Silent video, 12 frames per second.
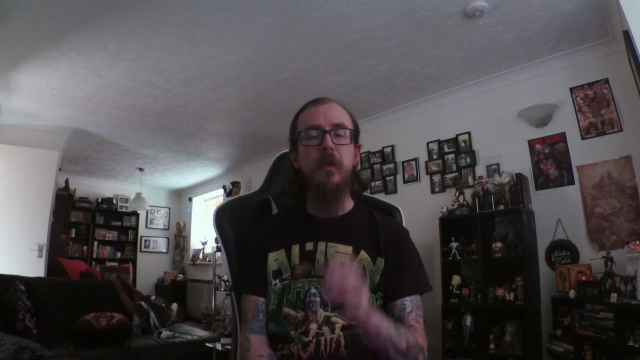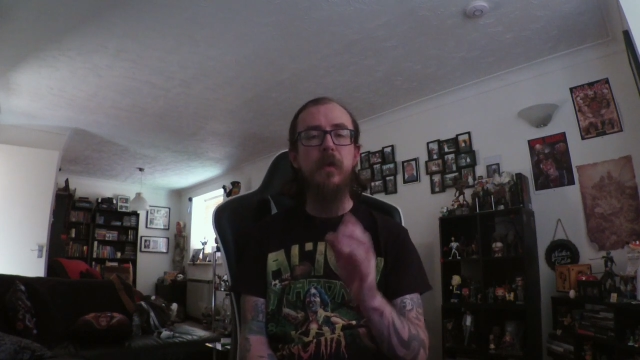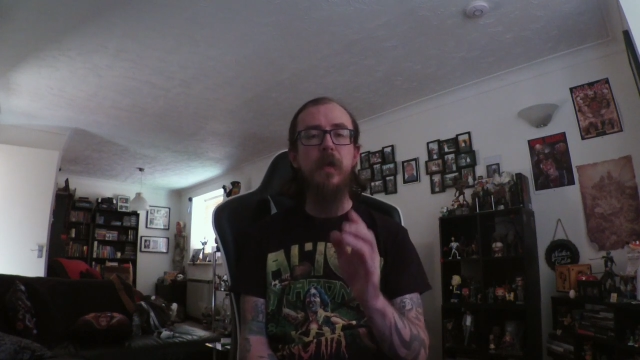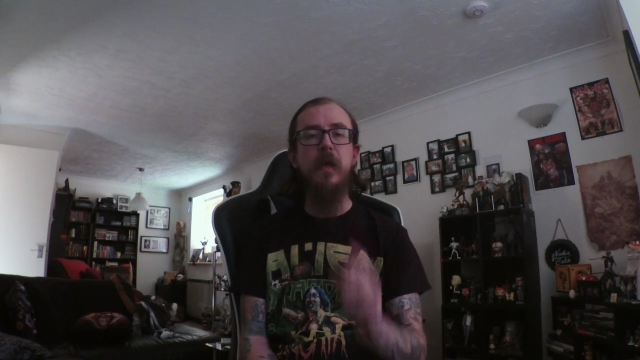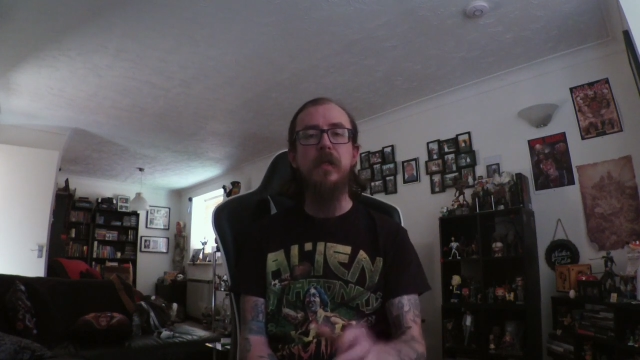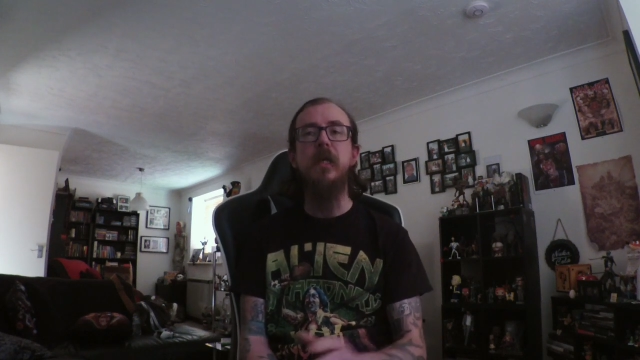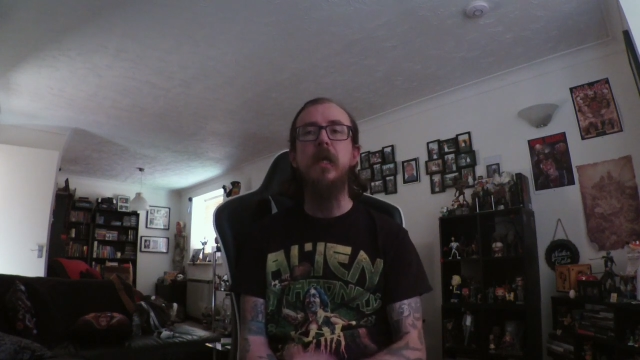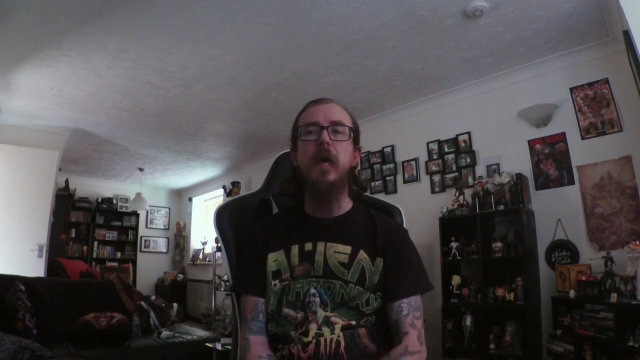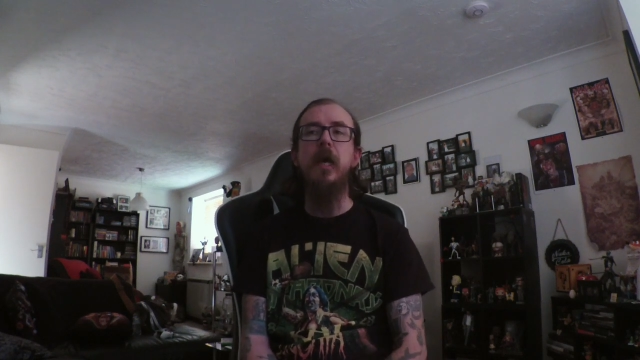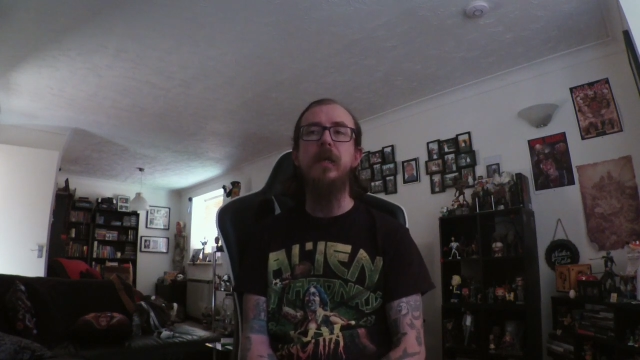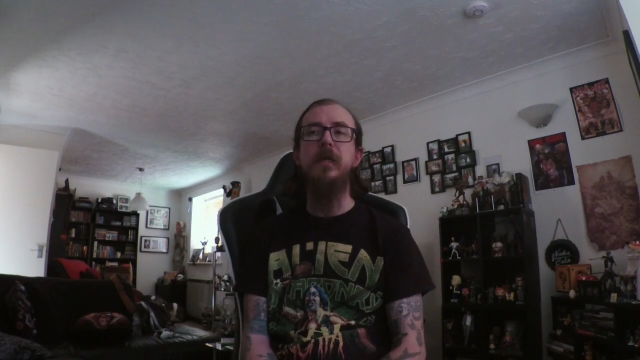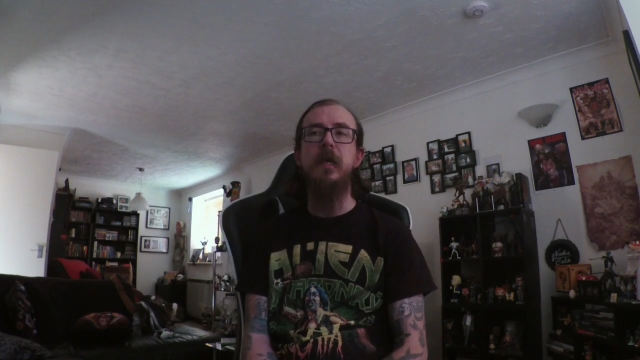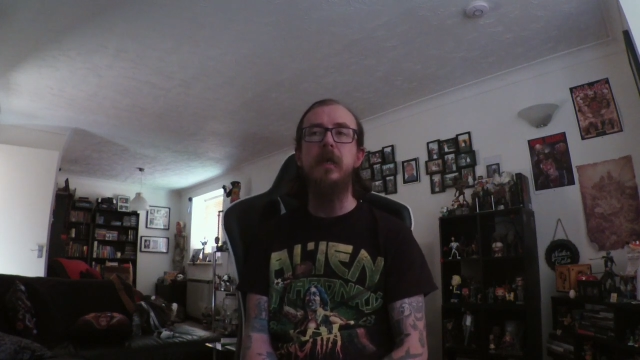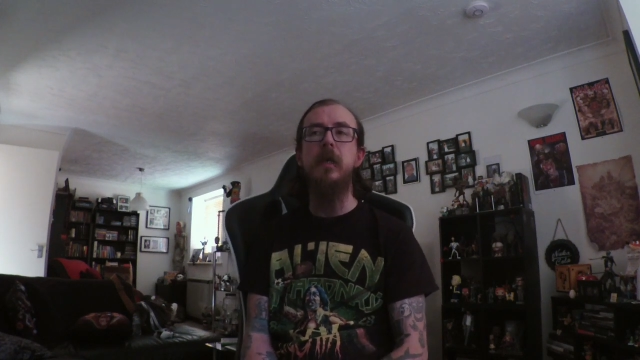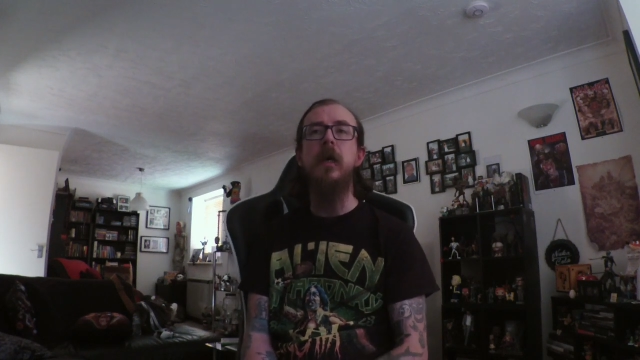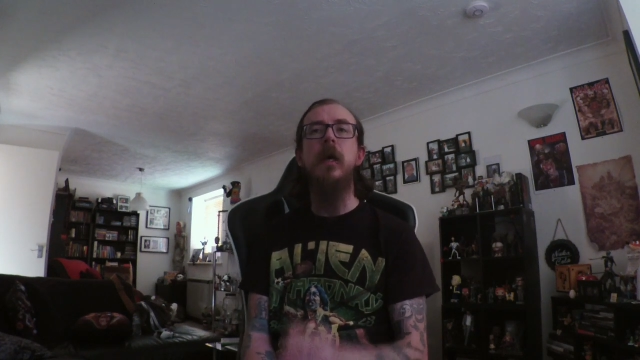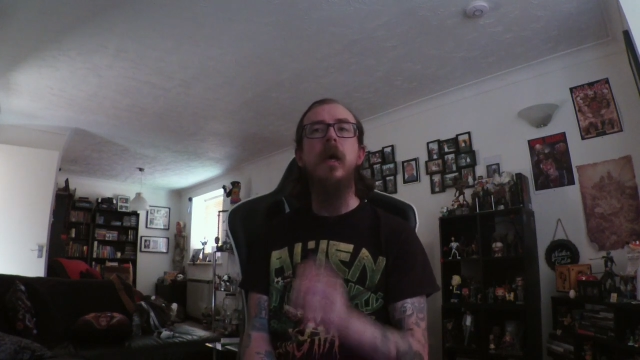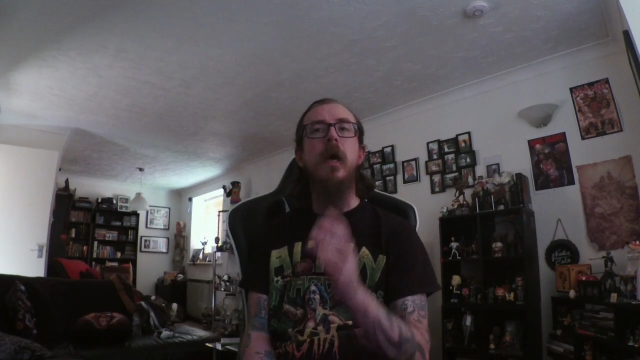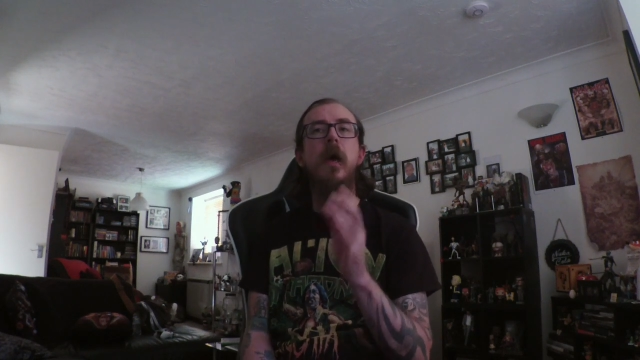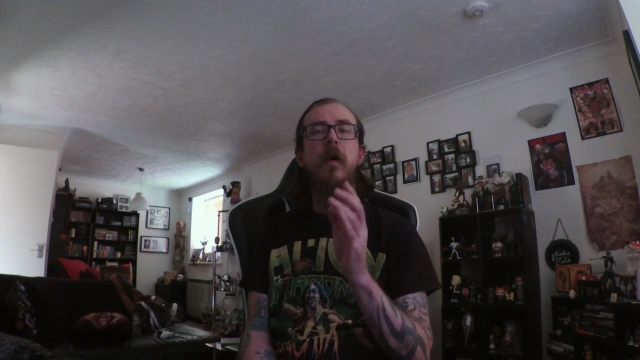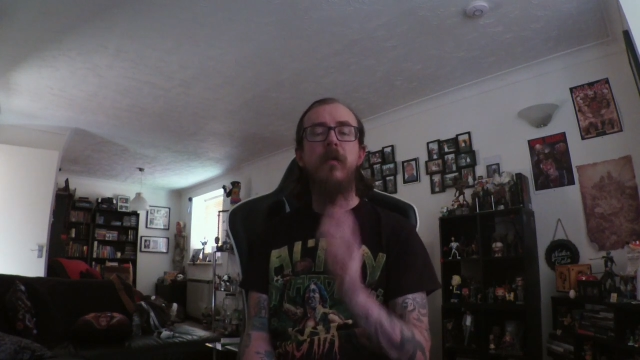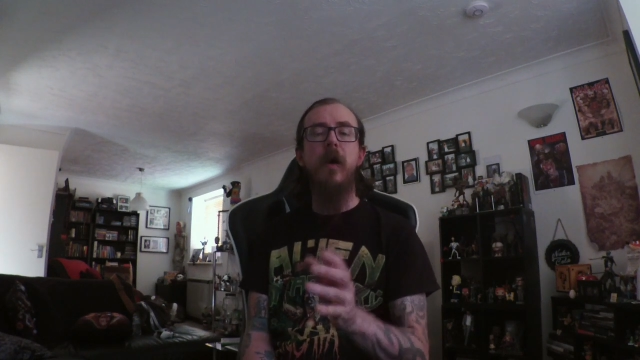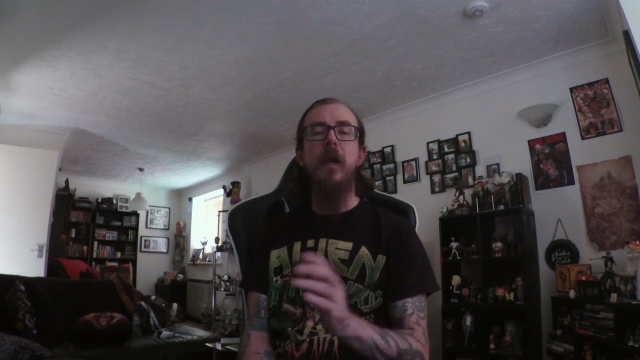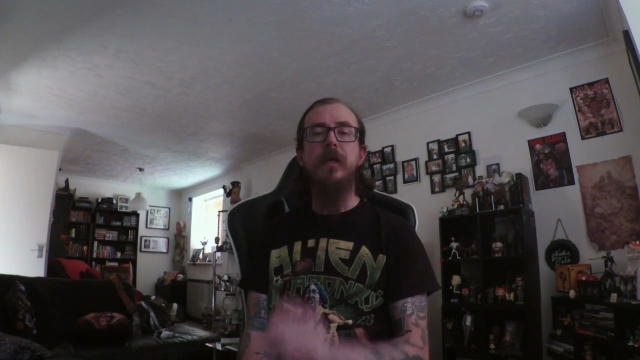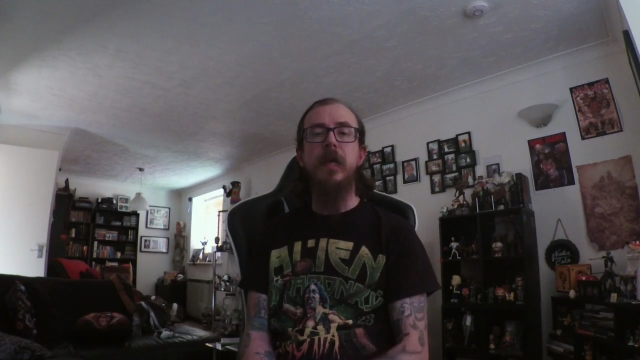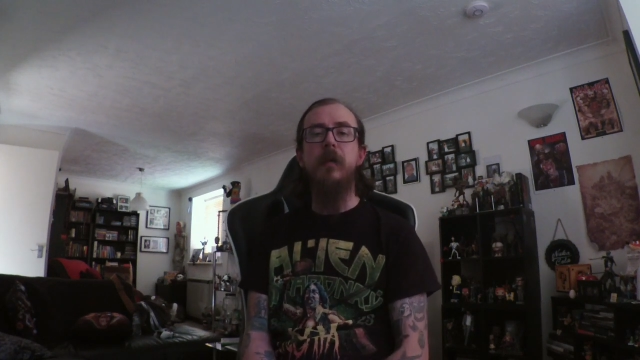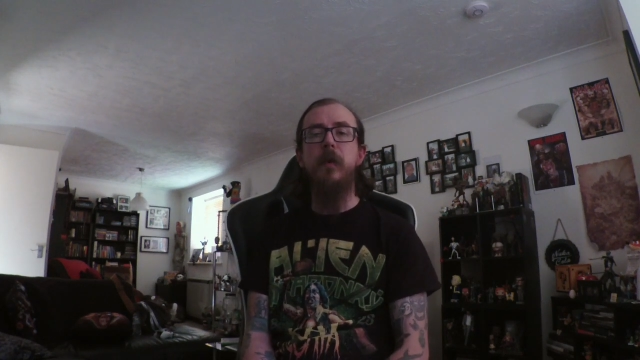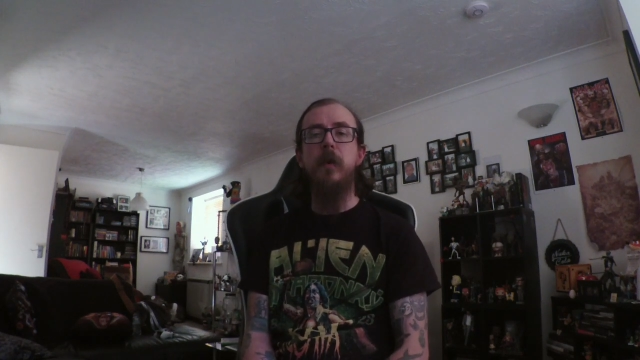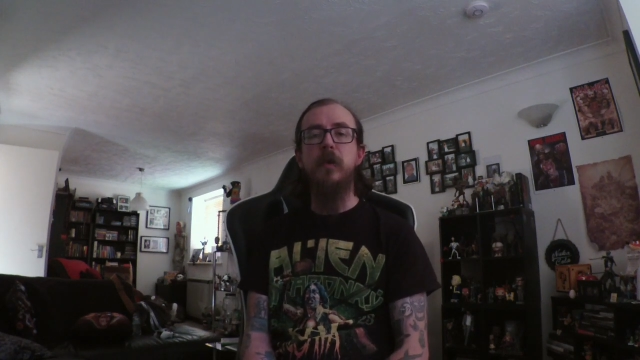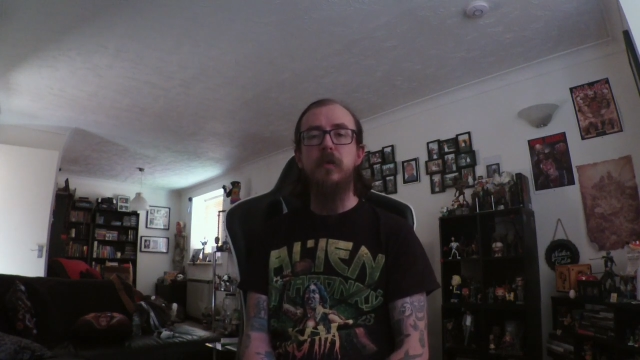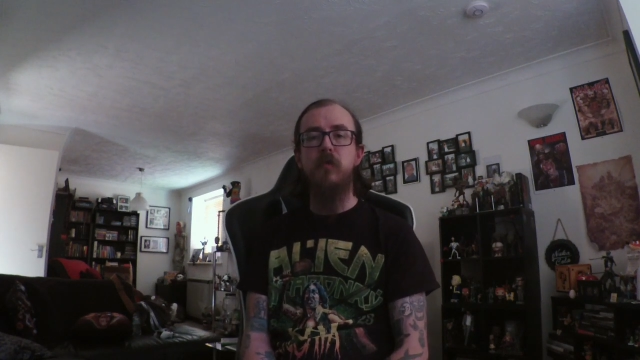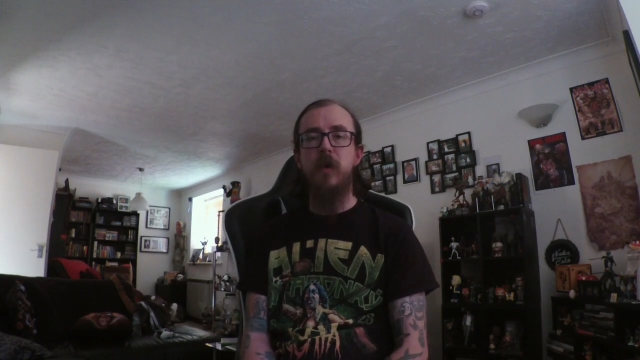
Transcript: 2018. Via Deadbox